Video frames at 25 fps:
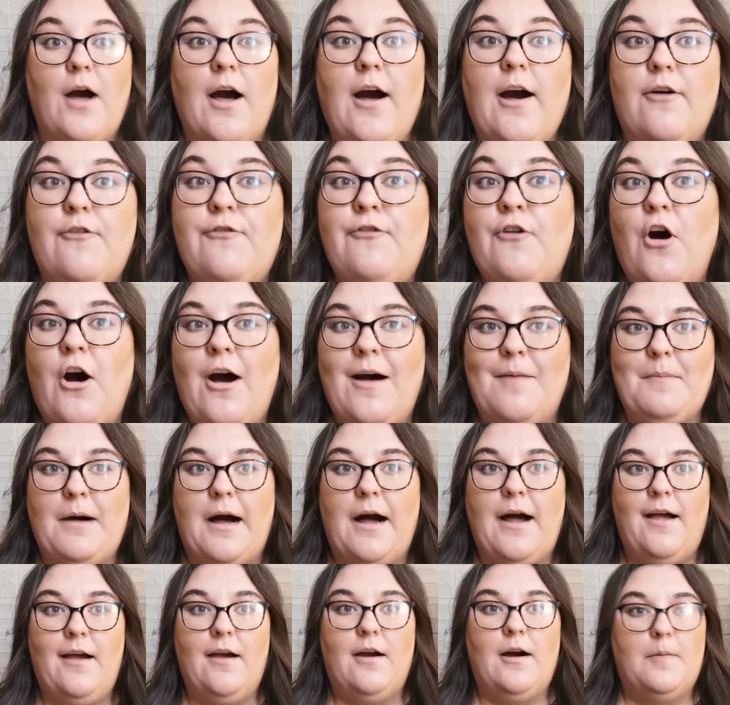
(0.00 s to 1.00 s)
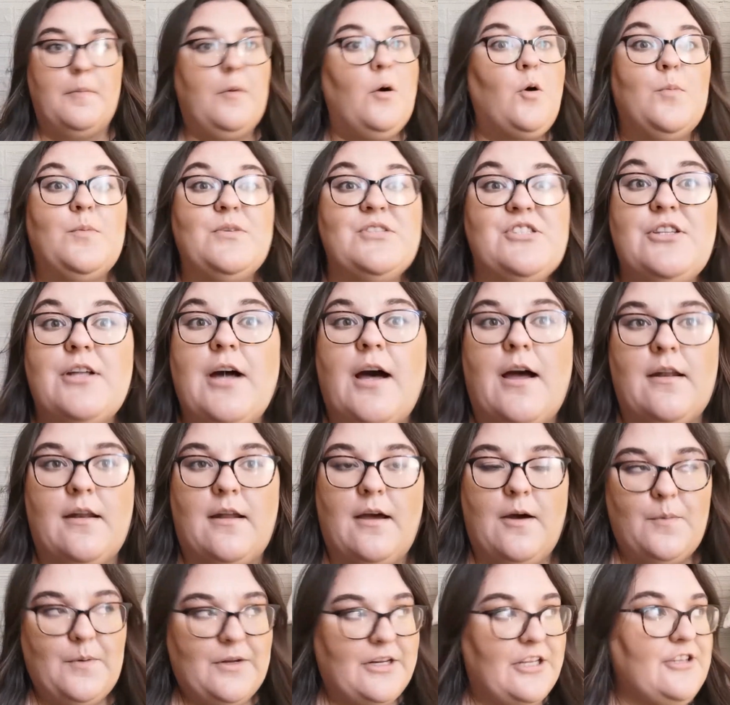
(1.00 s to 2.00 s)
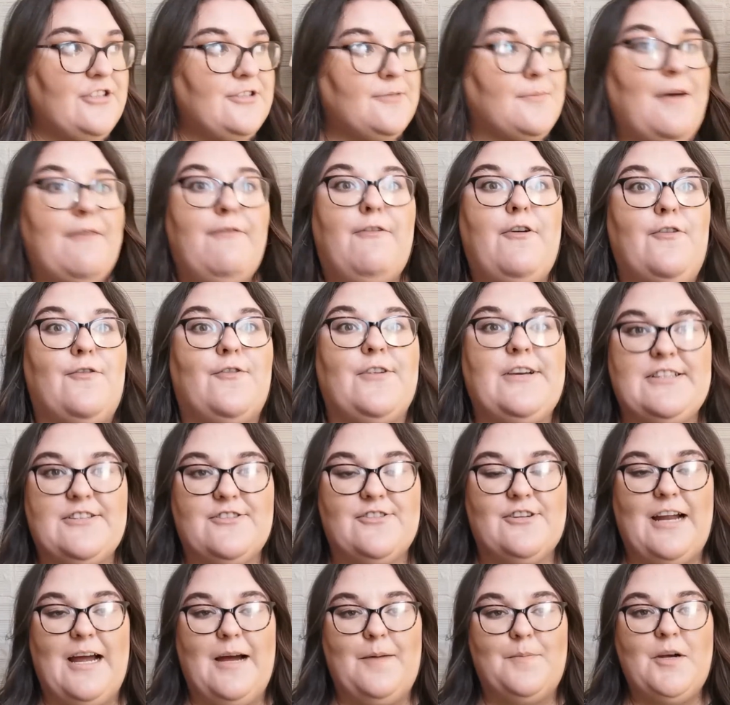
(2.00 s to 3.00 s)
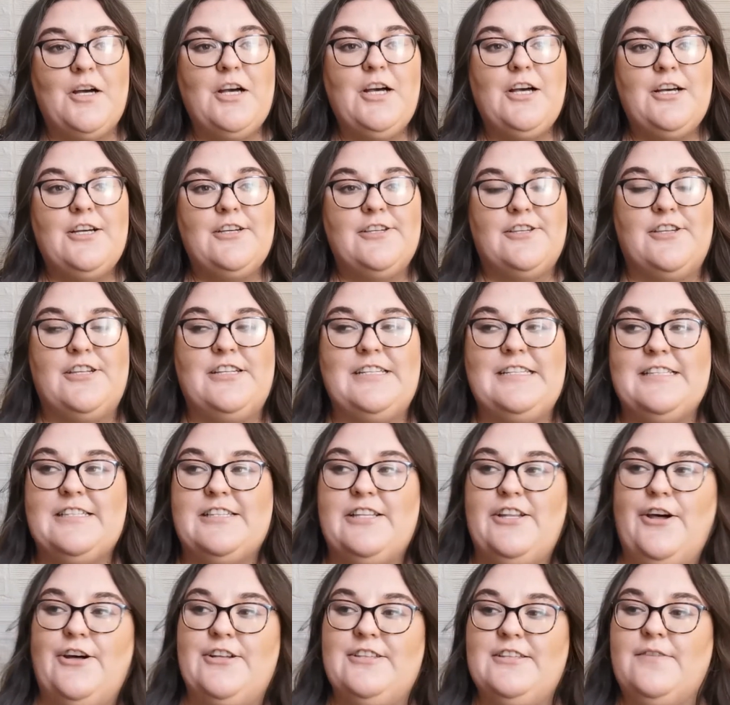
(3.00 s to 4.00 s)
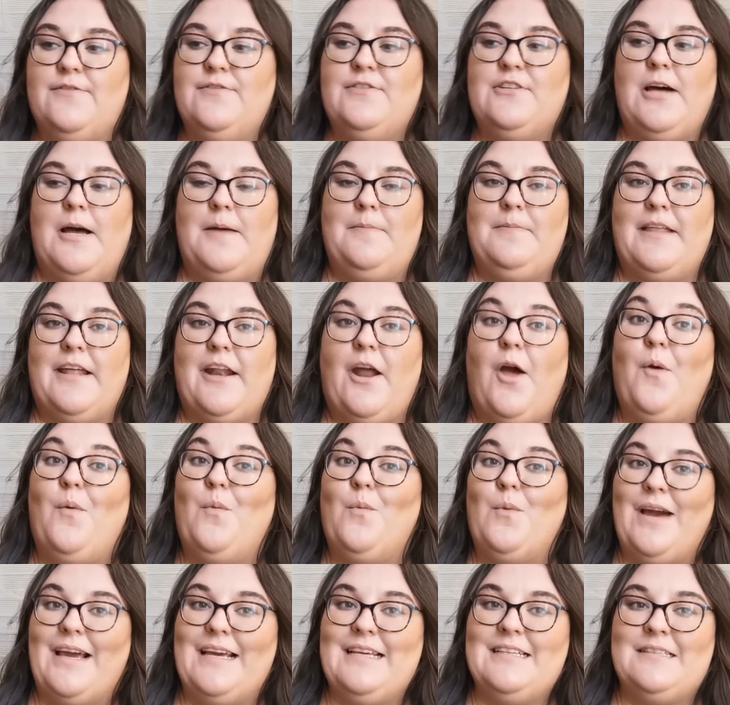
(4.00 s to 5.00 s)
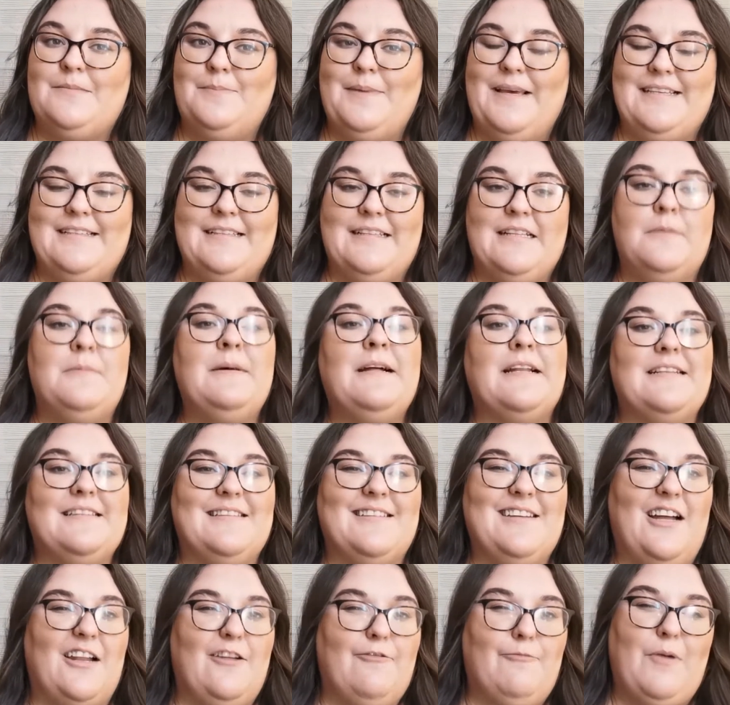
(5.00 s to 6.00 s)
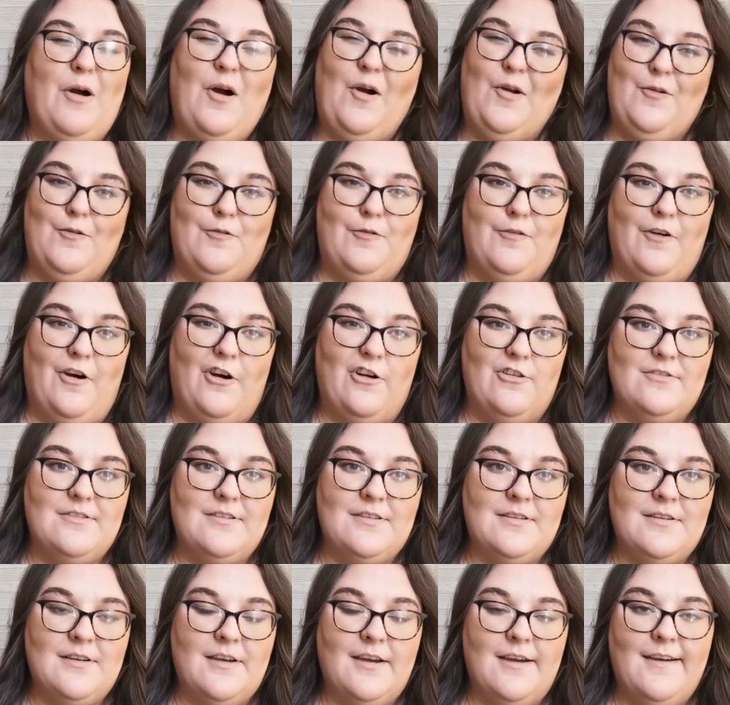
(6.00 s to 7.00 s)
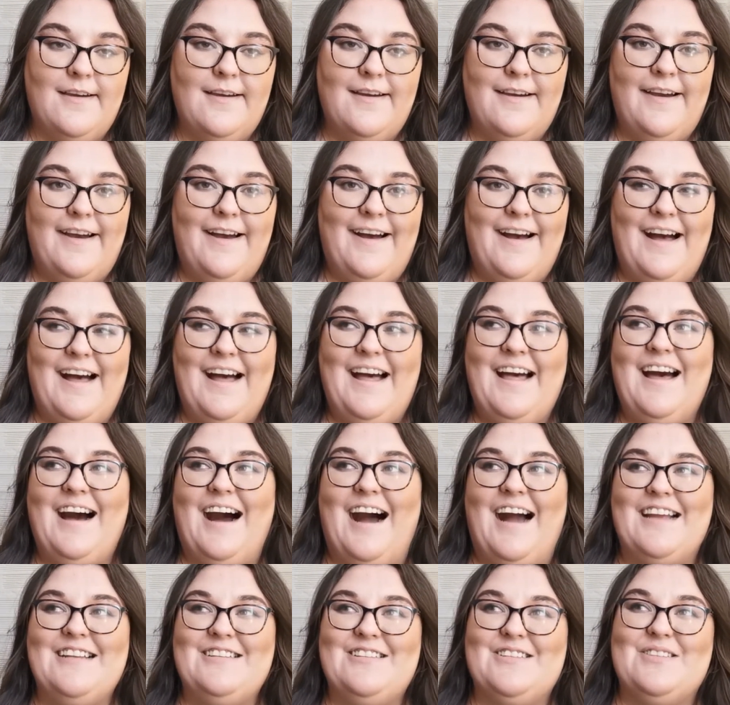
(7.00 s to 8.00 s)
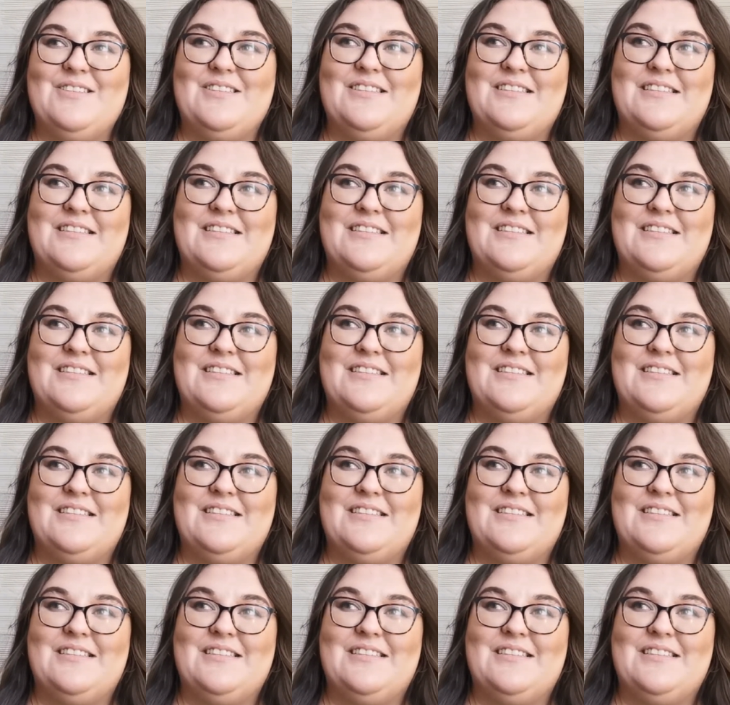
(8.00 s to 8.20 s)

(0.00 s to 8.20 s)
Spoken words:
How far am I? I'm almost done. I want to use my phone for Instagram. So there's lots of time that I waste basically, but it's kind of my own fault. I